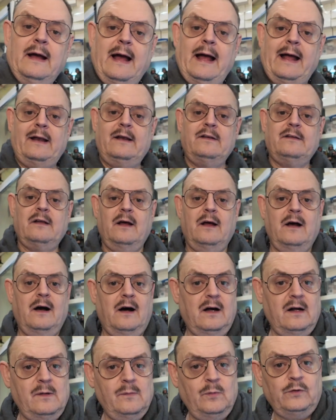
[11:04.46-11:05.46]
And
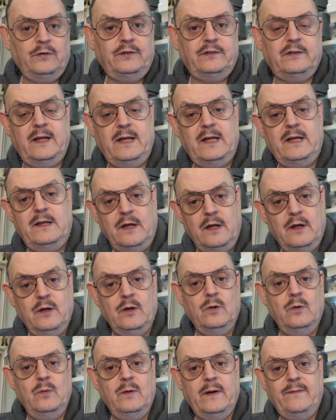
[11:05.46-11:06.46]
I will see
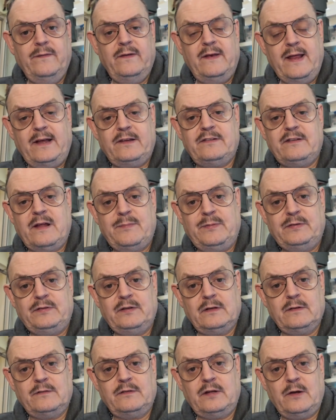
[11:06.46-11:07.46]
you in the next
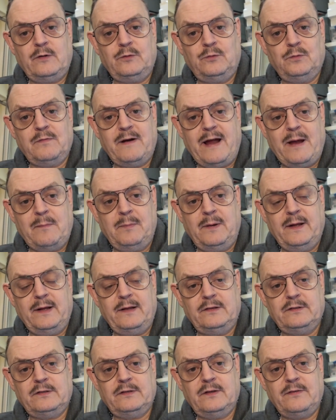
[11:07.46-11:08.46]
episode of Total
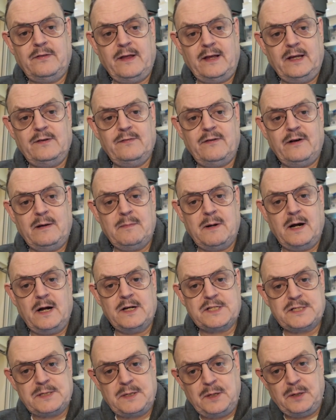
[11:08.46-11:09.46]
Ramblings. Thank you very much.